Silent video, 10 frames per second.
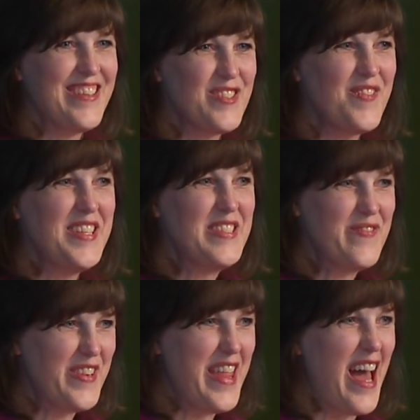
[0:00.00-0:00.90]
There's a
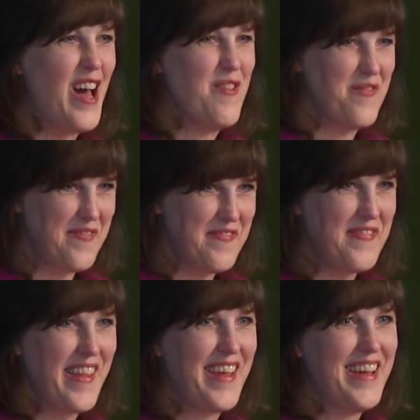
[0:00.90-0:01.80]
reason for that.
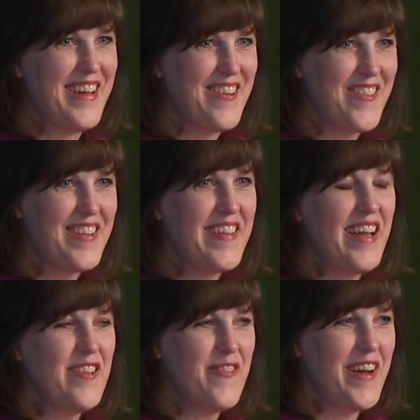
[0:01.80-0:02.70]
We
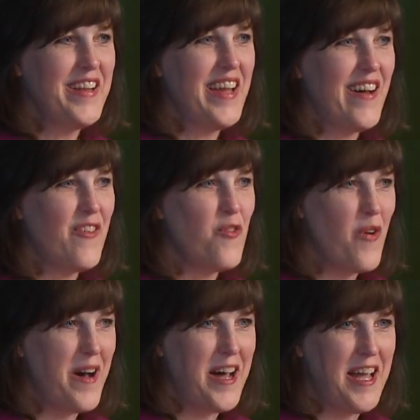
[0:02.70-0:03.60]
decided to find out
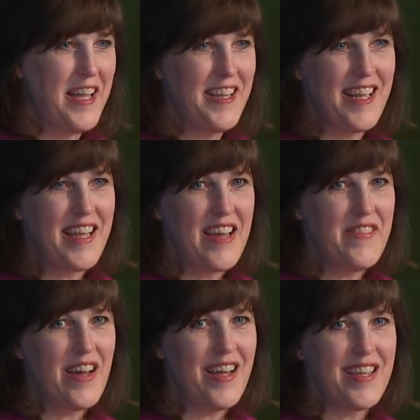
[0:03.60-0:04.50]
why it
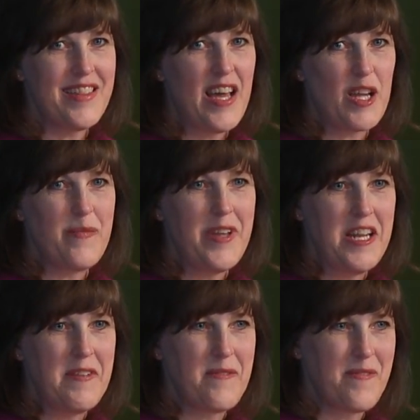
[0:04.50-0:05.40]
kept dying in that
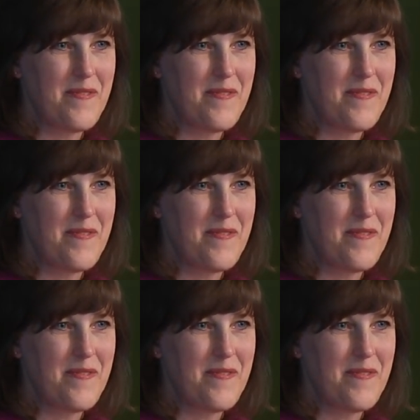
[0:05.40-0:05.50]
committee.